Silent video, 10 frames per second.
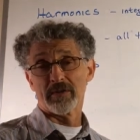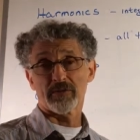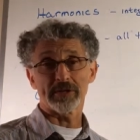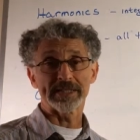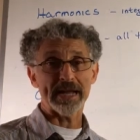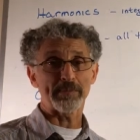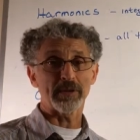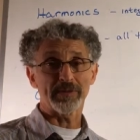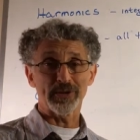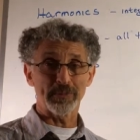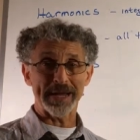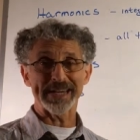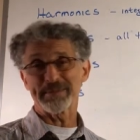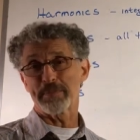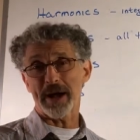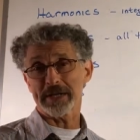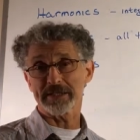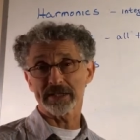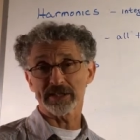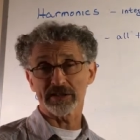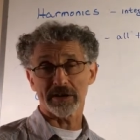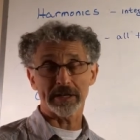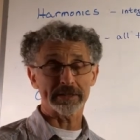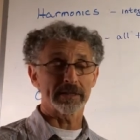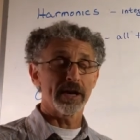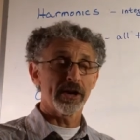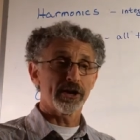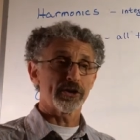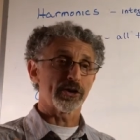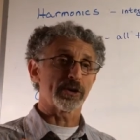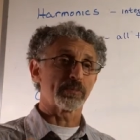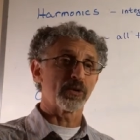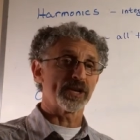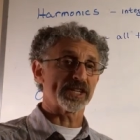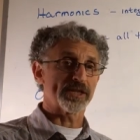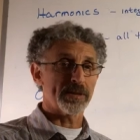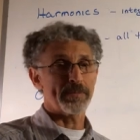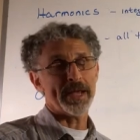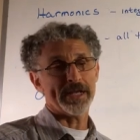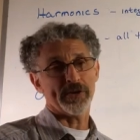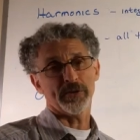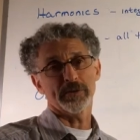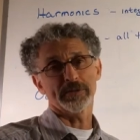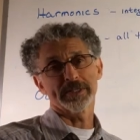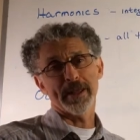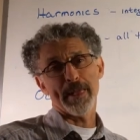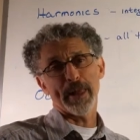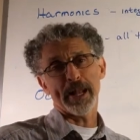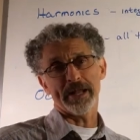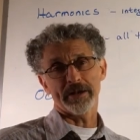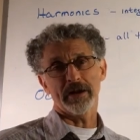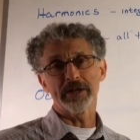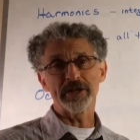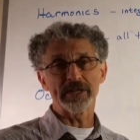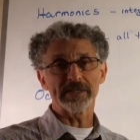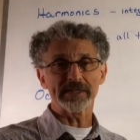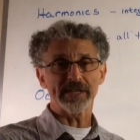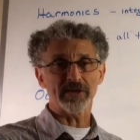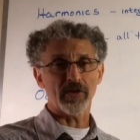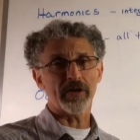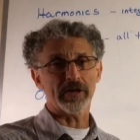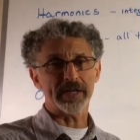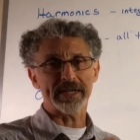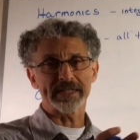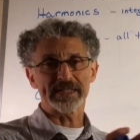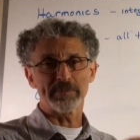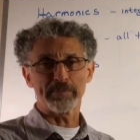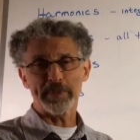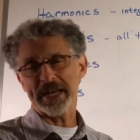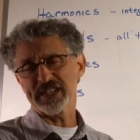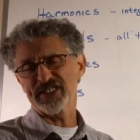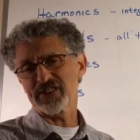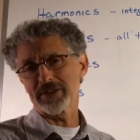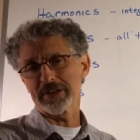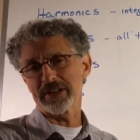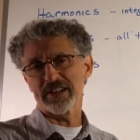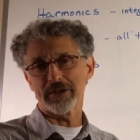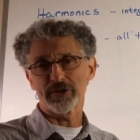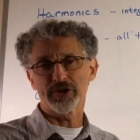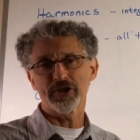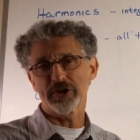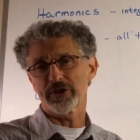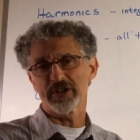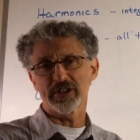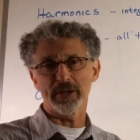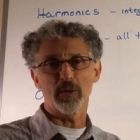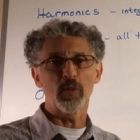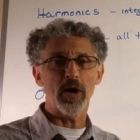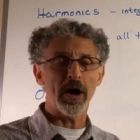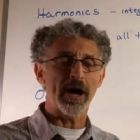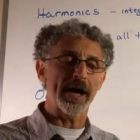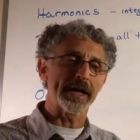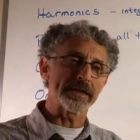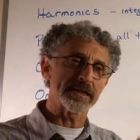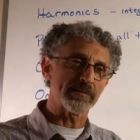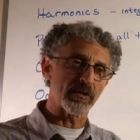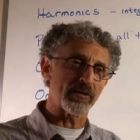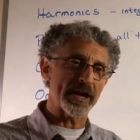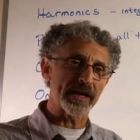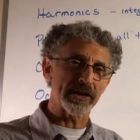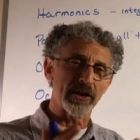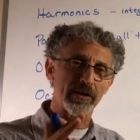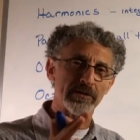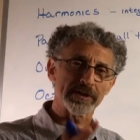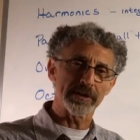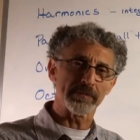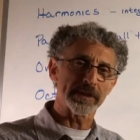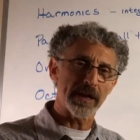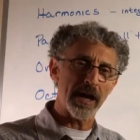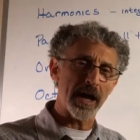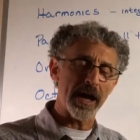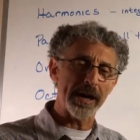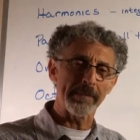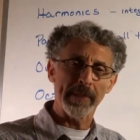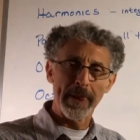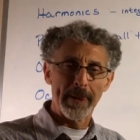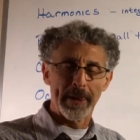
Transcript: For example, if you're making pasta sauce, you're going to put in tomatoes and onions and garlic and some basil, a little sugar, a little wine, some oregano, some thyme,